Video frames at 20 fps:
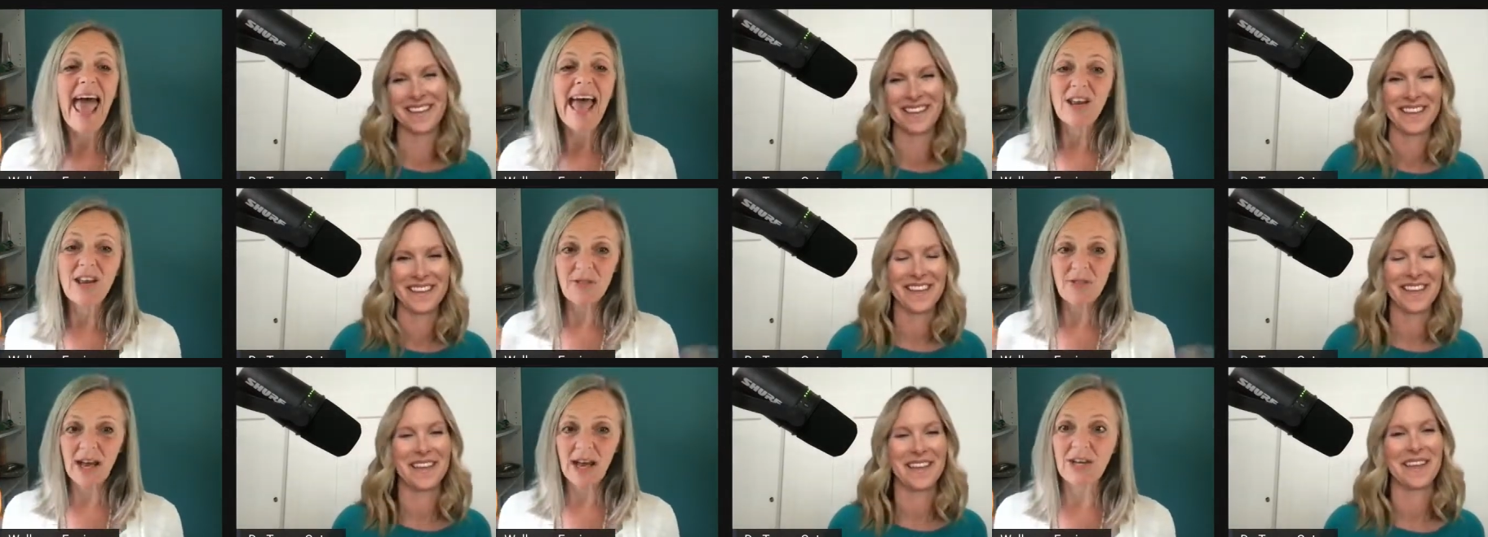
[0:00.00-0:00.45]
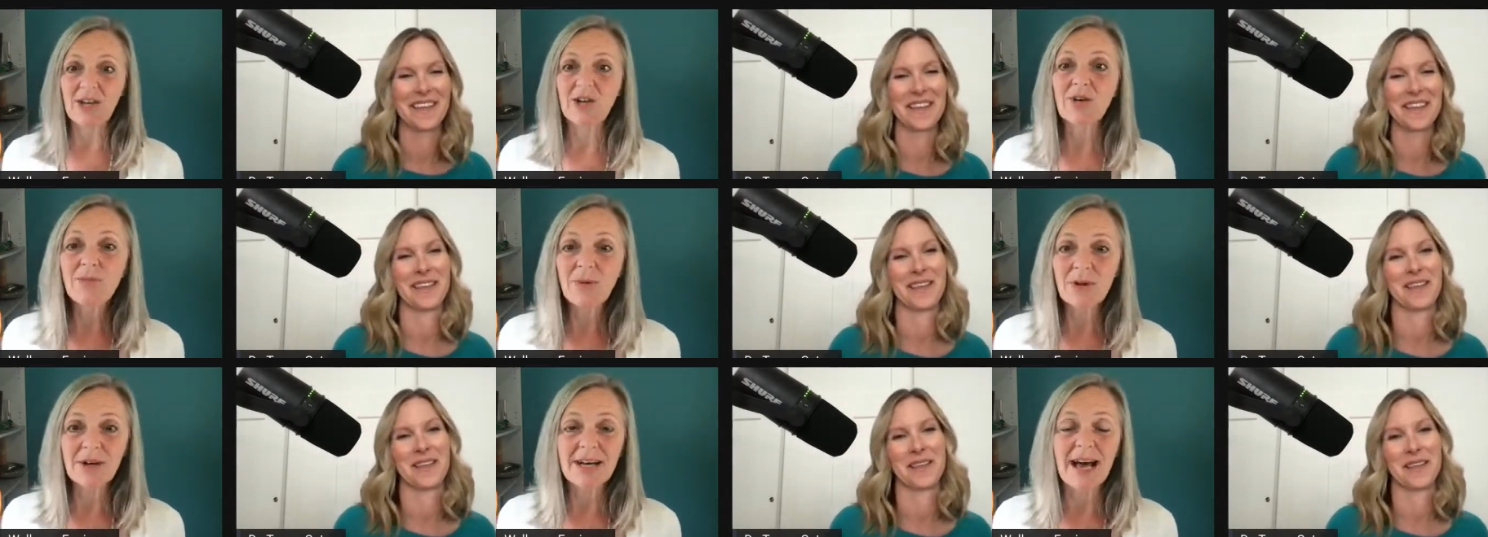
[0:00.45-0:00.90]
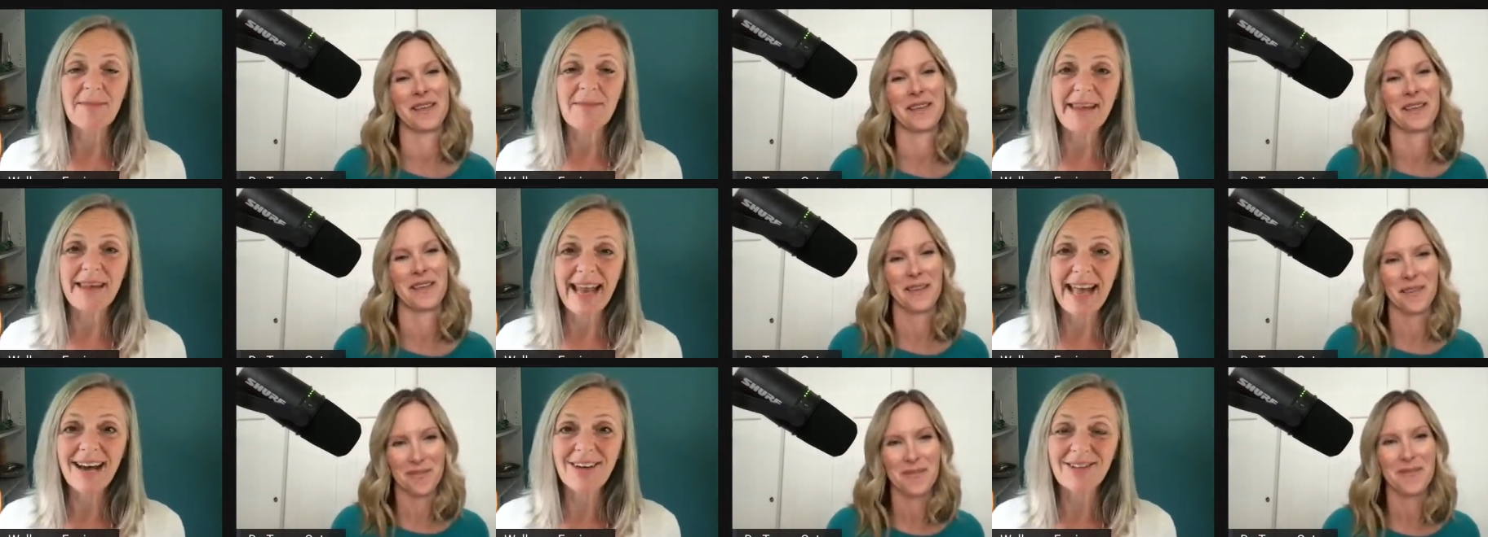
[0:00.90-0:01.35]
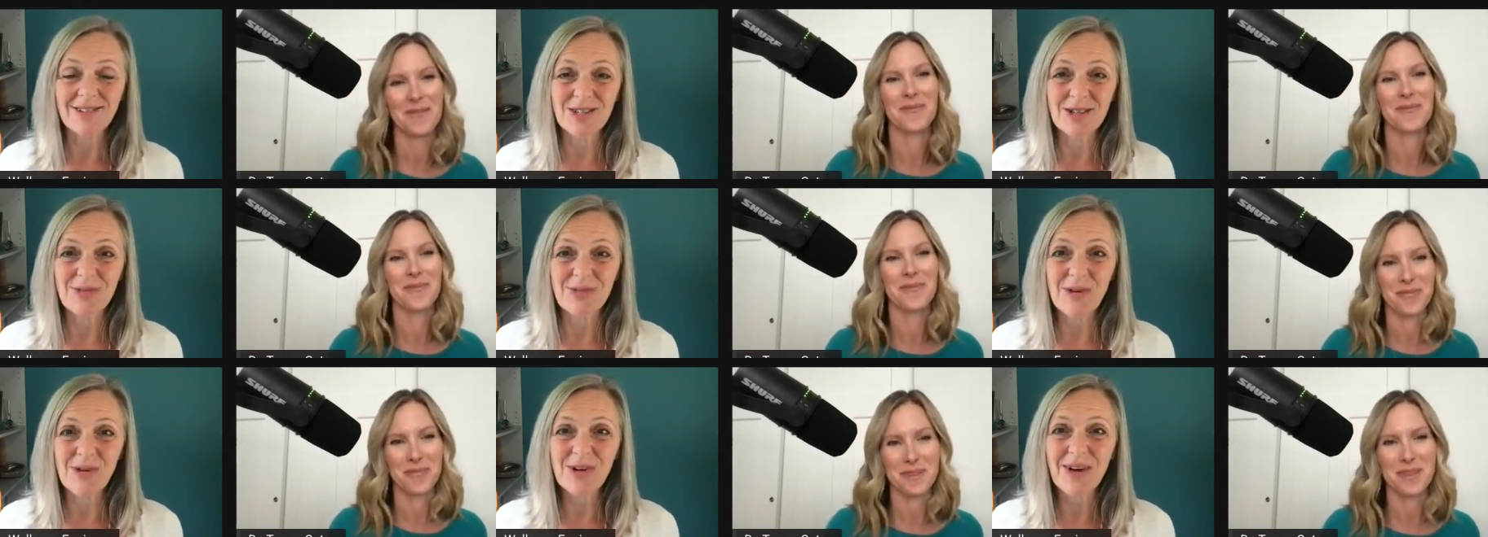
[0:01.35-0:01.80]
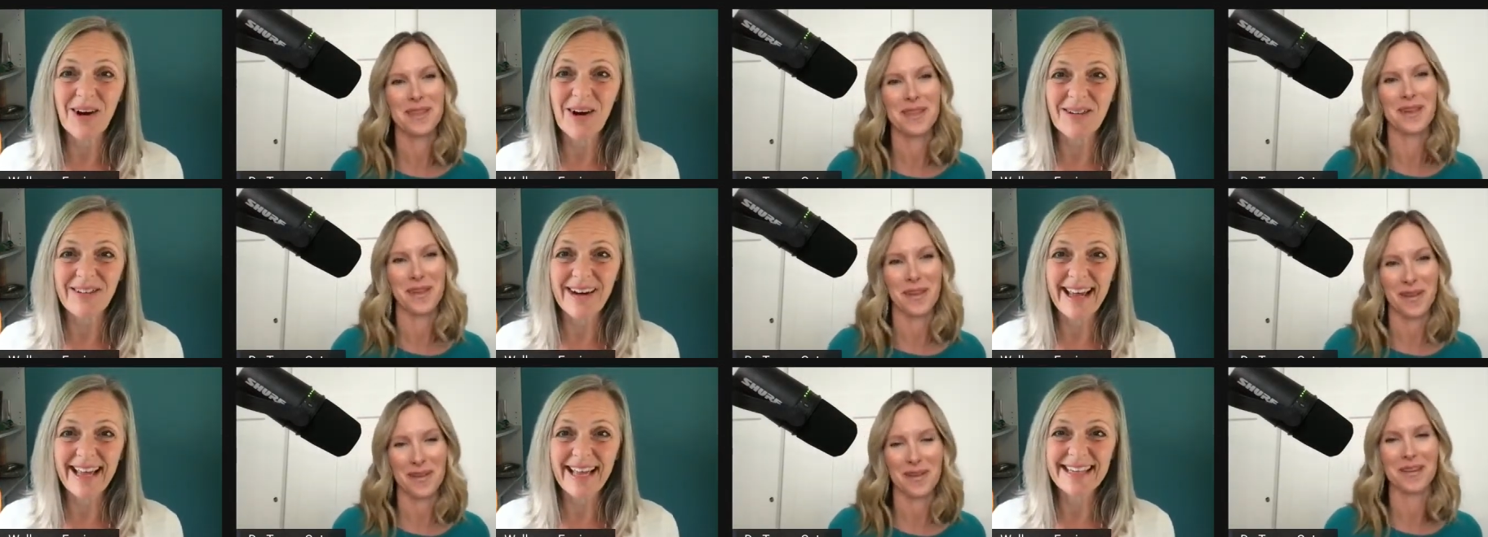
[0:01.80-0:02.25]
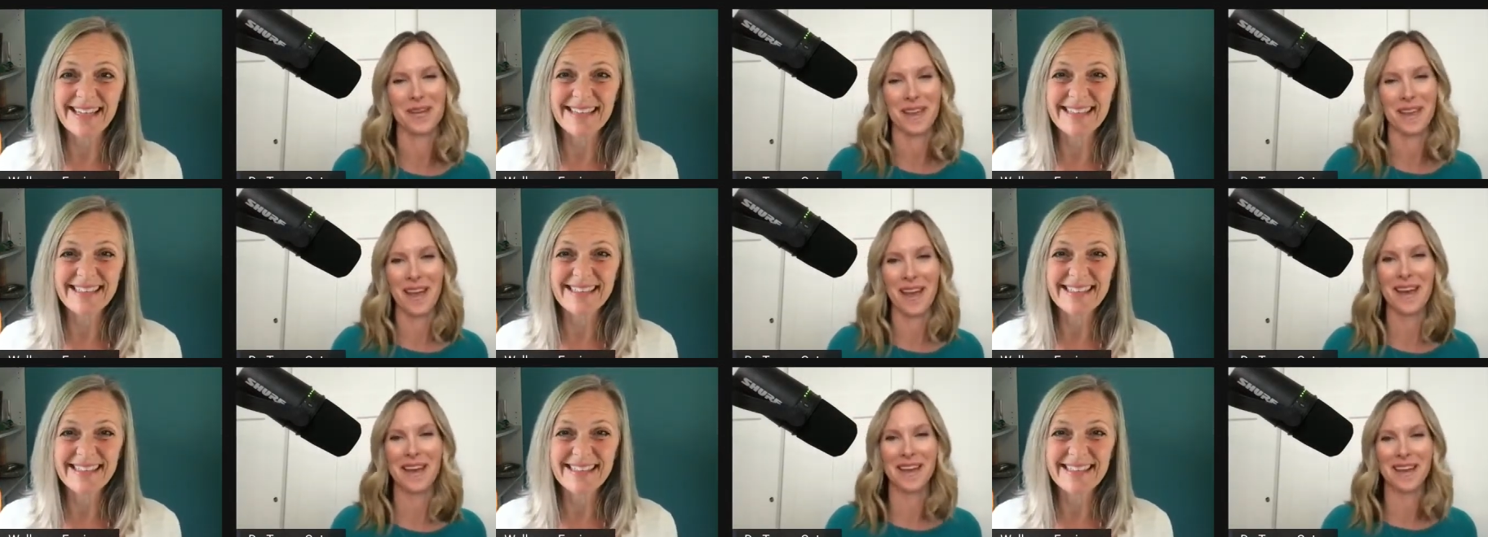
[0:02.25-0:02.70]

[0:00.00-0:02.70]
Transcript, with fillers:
Speaker 1: and you've got a new book coming out tomorrow right yeah